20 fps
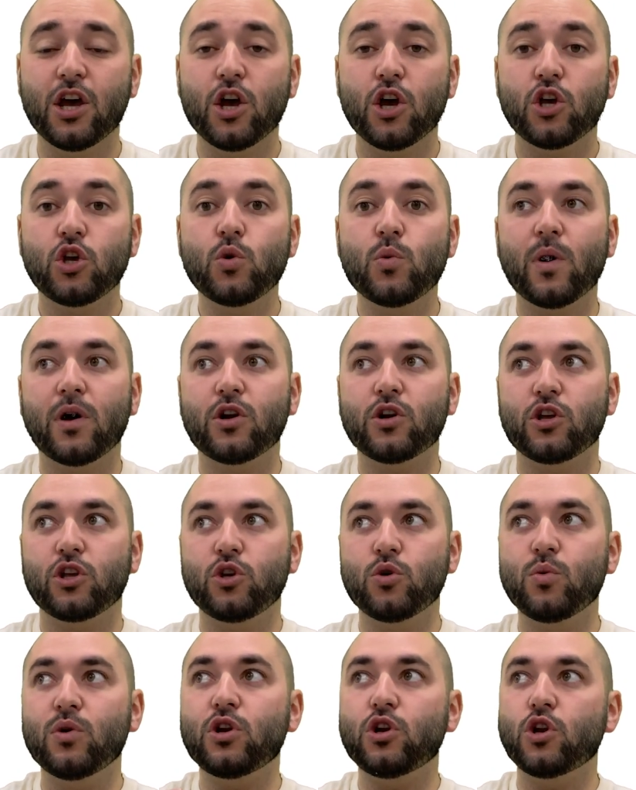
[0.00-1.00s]
you
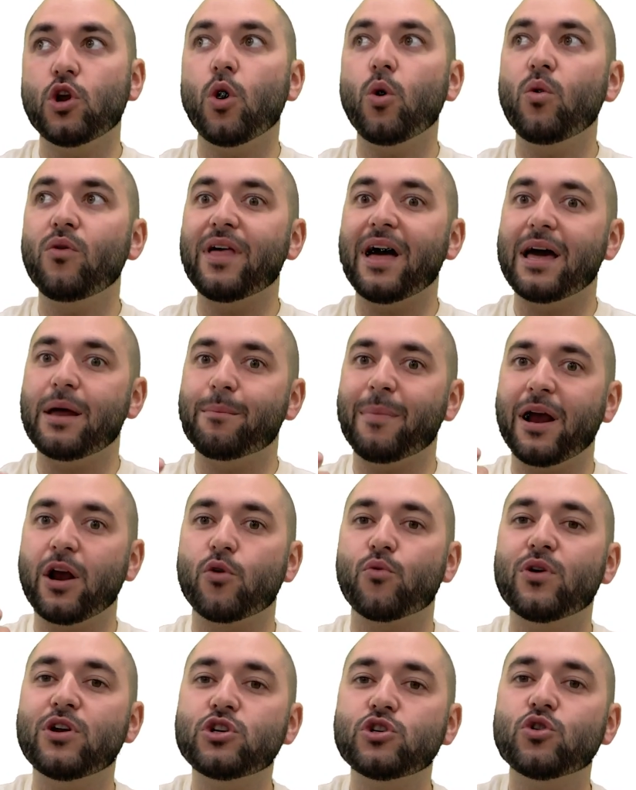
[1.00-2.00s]
would know that my
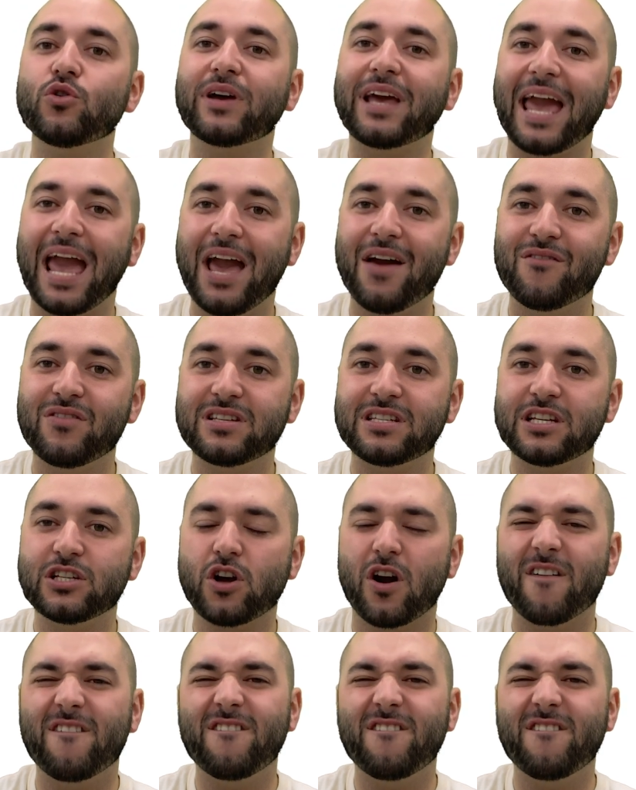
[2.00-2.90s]
original canvases are